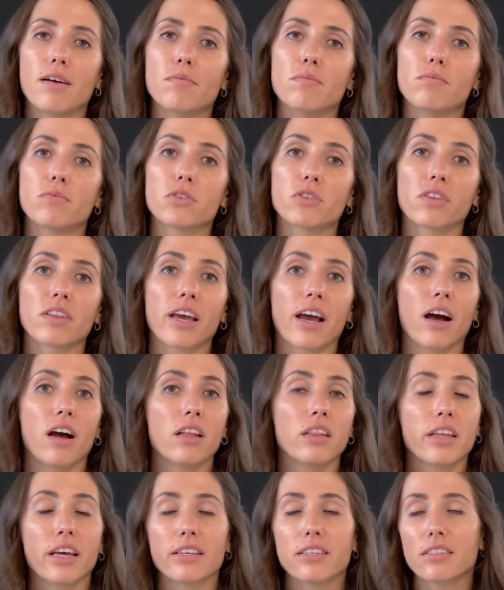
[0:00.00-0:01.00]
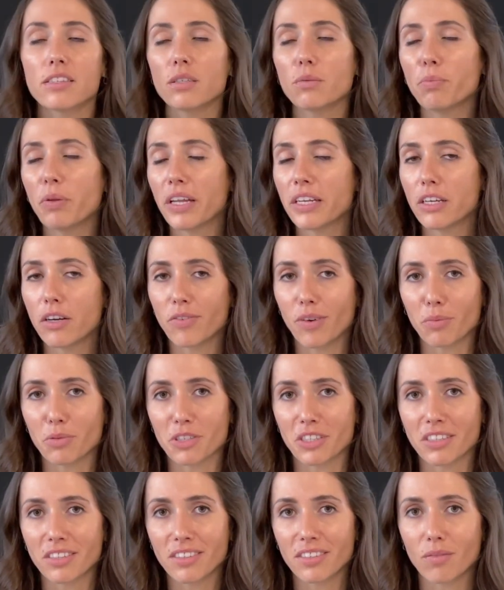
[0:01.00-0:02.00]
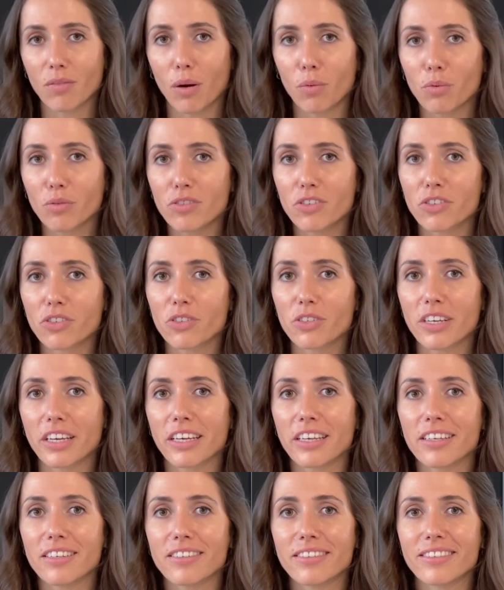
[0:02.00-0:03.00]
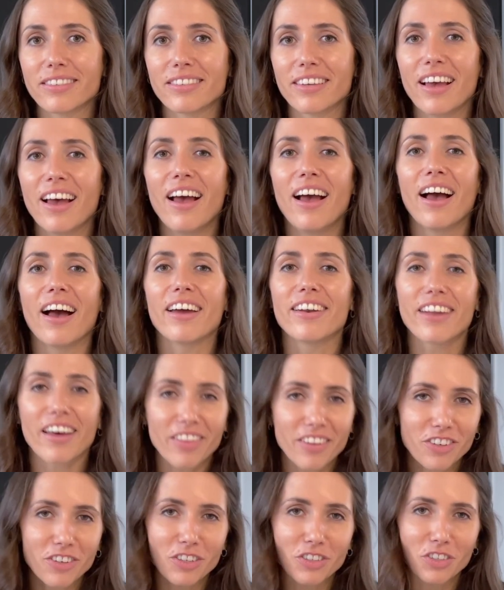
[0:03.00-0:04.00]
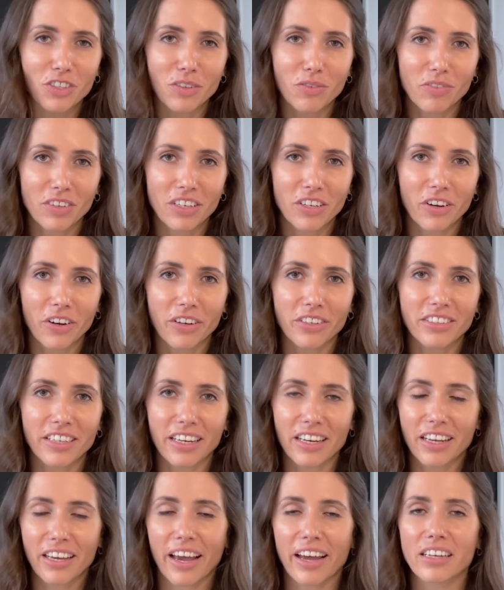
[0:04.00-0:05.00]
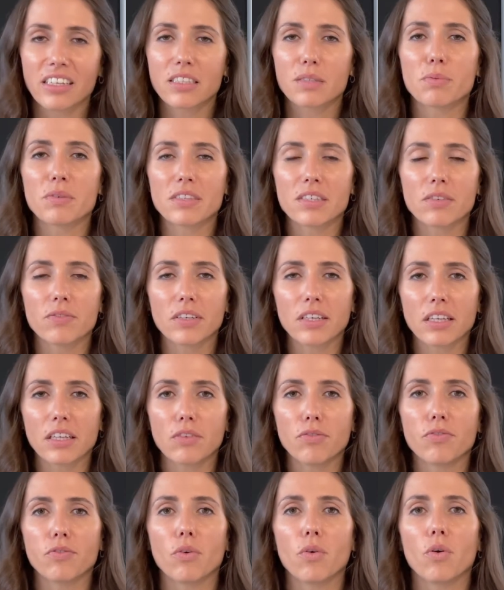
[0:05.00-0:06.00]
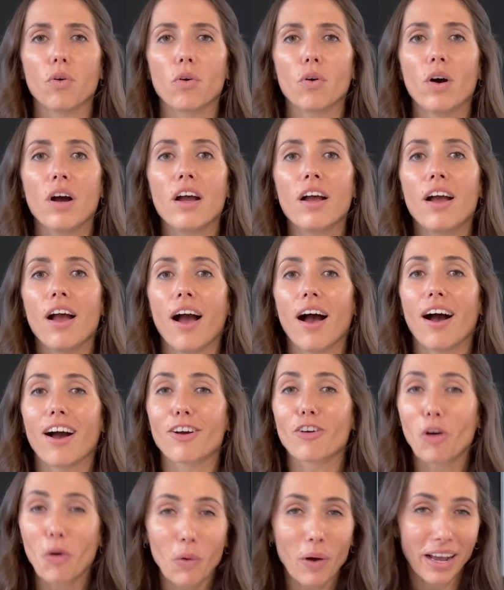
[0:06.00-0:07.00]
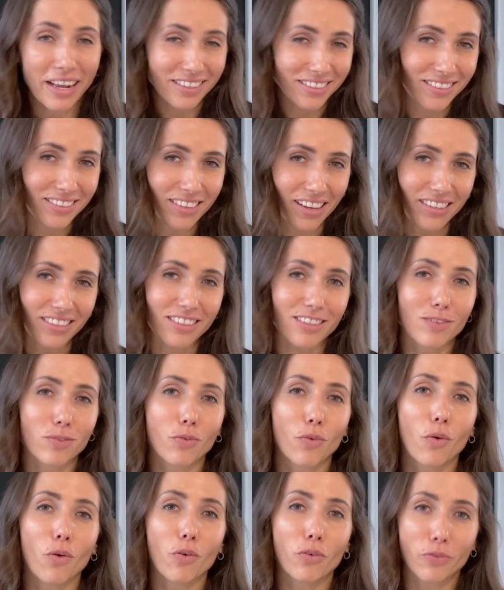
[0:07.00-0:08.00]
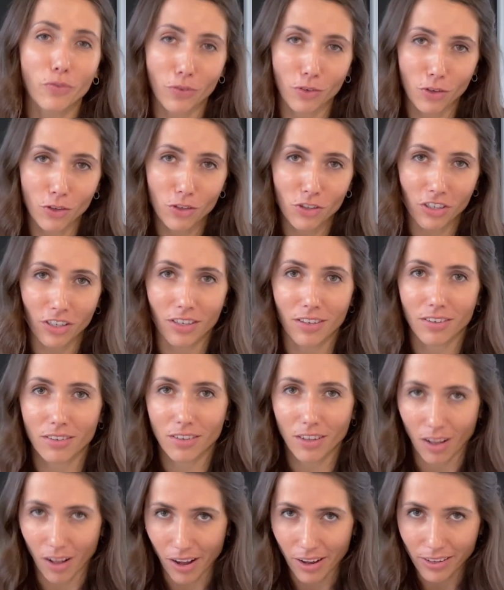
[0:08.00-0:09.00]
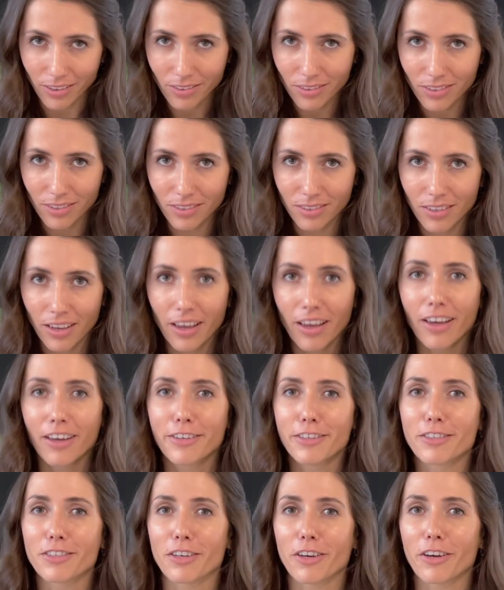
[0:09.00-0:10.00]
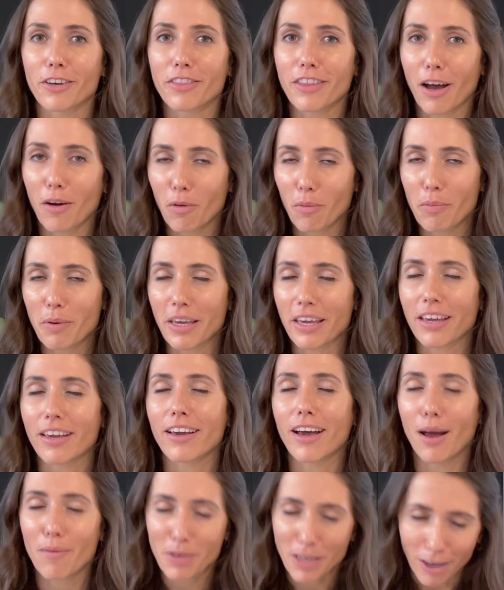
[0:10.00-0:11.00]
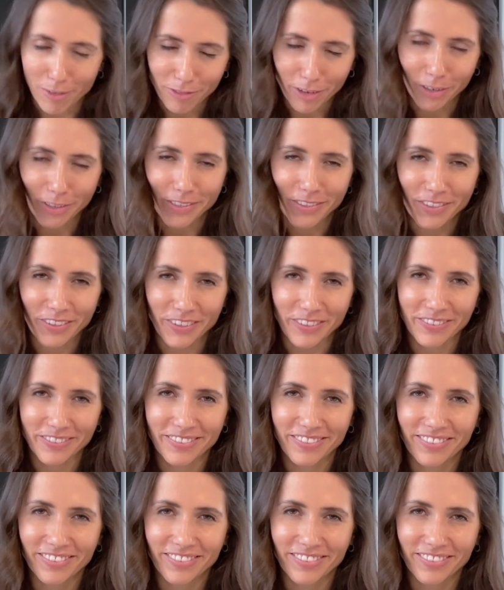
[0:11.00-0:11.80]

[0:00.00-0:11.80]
So there's still plenty of options, and what we'll do is another YouTube video dedicated specifically for core exercises for fusion clients. So that will be coming up very soon.